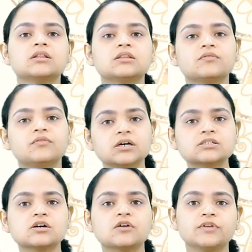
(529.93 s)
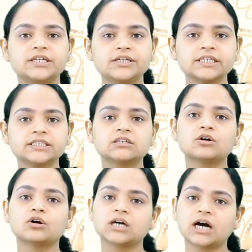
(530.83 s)
The works of literature
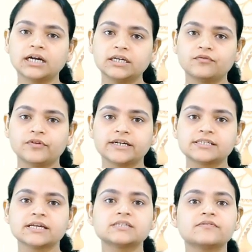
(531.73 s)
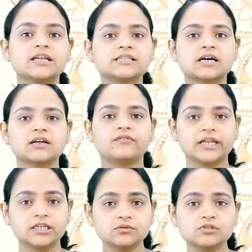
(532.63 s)
or artifacts, as well as our
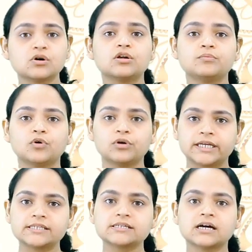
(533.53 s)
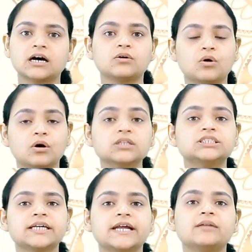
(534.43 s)
values or mores, are all
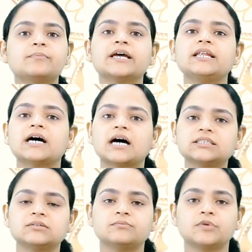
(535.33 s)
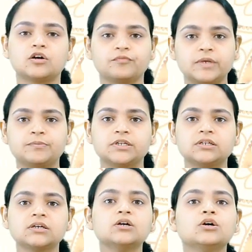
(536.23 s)
shared by a large number of people
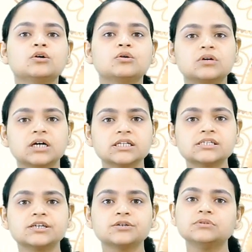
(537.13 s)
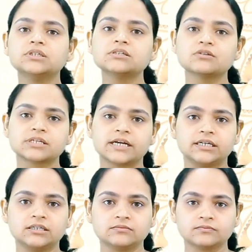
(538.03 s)
who constitute the
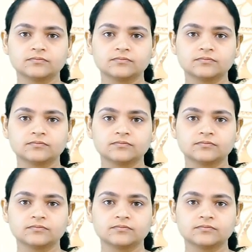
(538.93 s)
society.